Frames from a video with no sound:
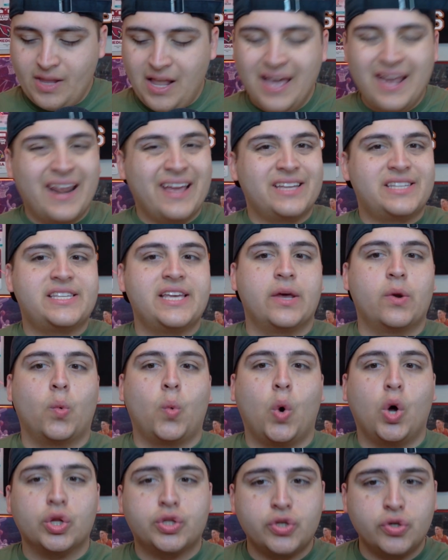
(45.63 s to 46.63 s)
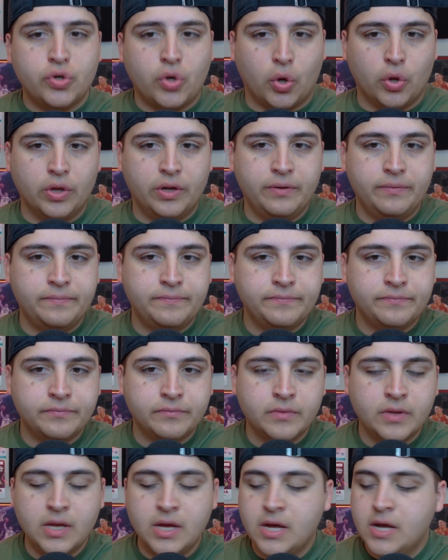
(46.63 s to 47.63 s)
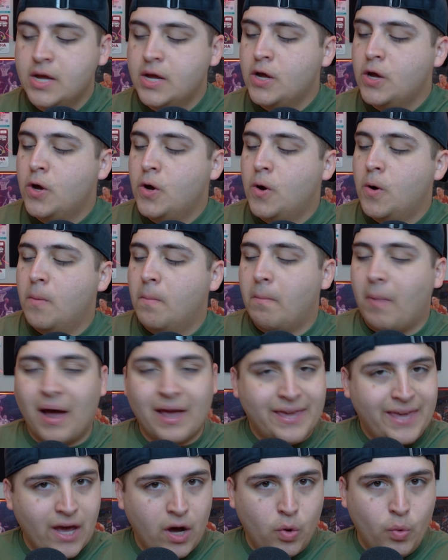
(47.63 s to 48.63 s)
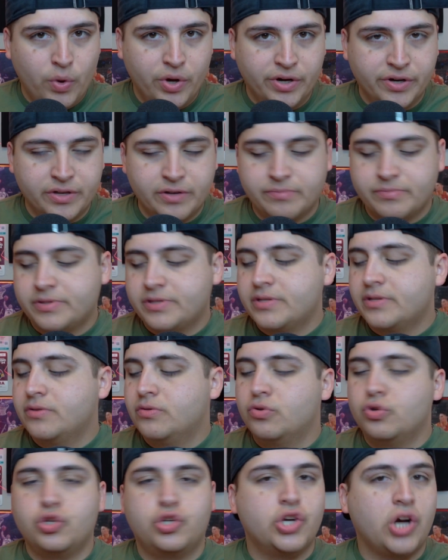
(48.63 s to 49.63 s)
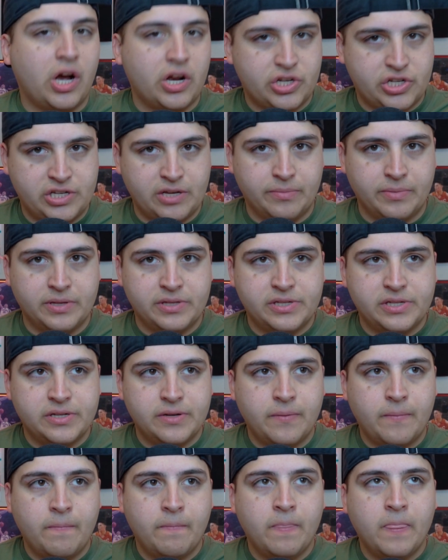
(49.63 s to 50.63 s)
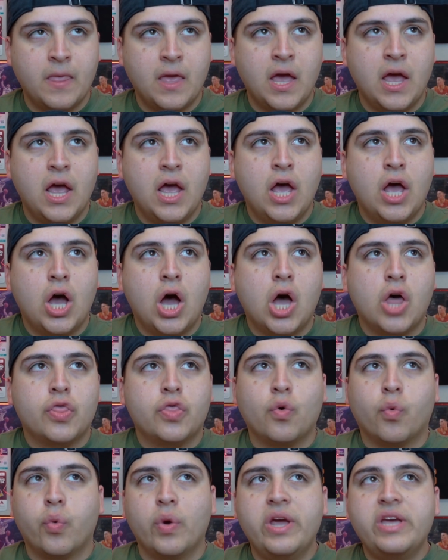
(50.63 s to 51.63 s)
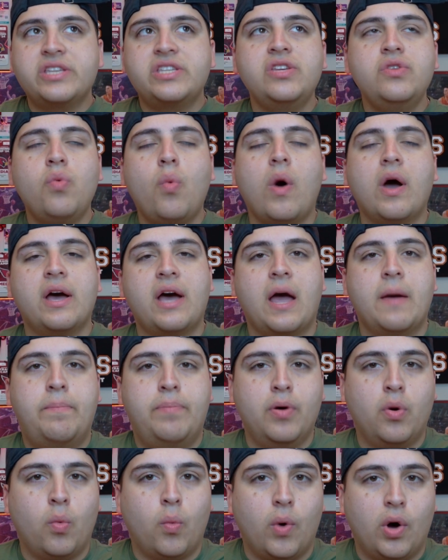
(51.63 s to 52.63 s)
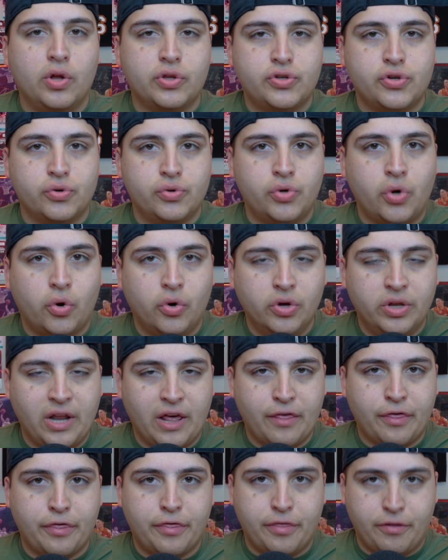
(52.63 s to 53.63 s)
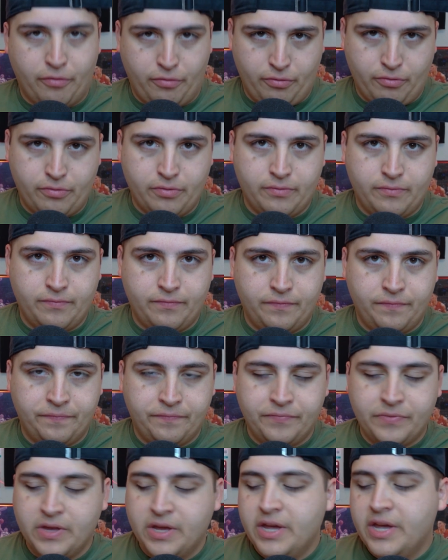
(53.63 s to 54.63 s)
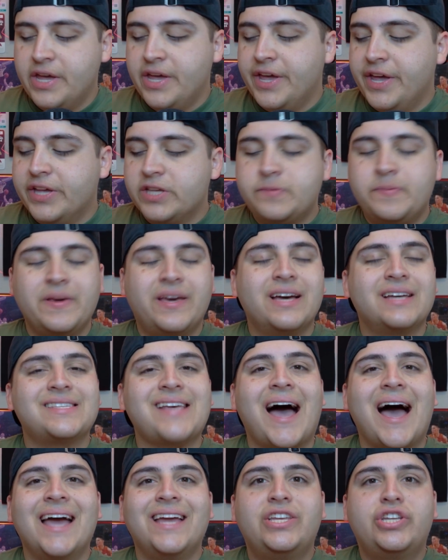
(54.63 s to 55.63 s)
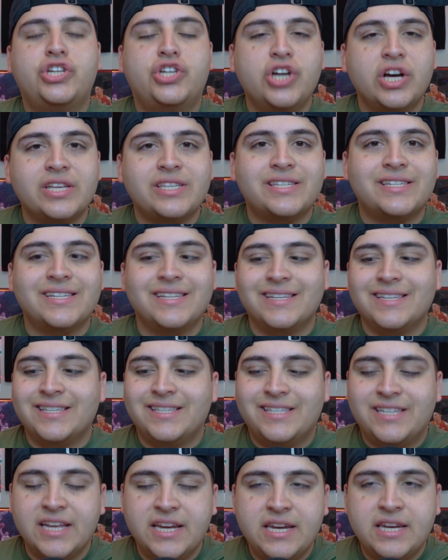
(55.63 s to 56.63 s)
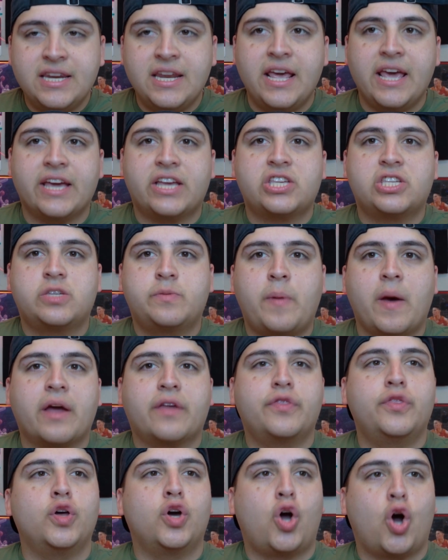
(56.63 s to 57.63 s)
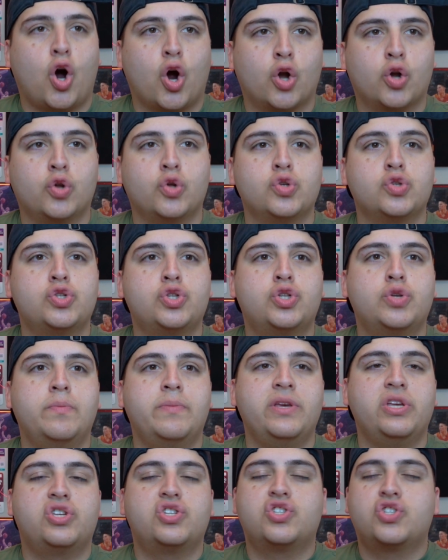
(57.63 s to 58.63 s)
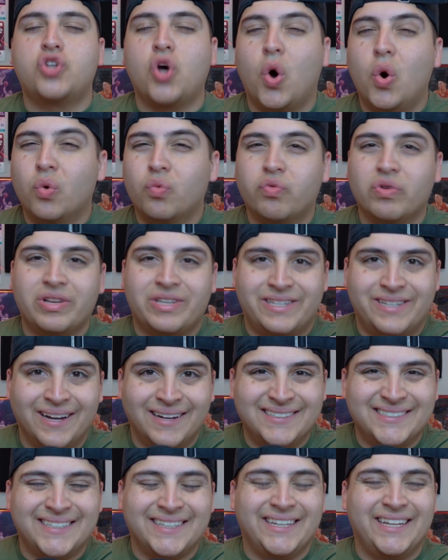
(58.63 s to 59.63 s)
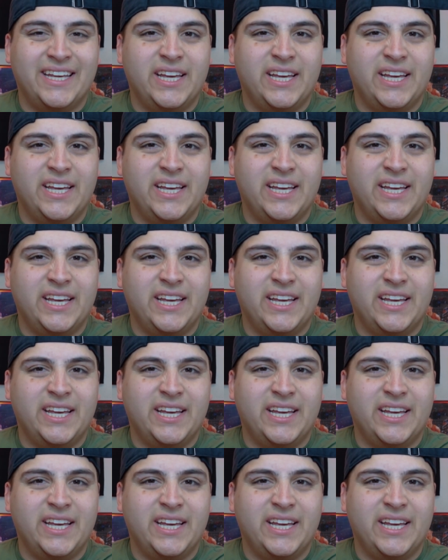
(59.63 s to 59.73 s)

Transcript: And I said Walter Nolan, Michael Williams, Josh Simmons. The reason why I put Walter Nolan at 3rd is because I just didn't expect the Cardinals to be so redundant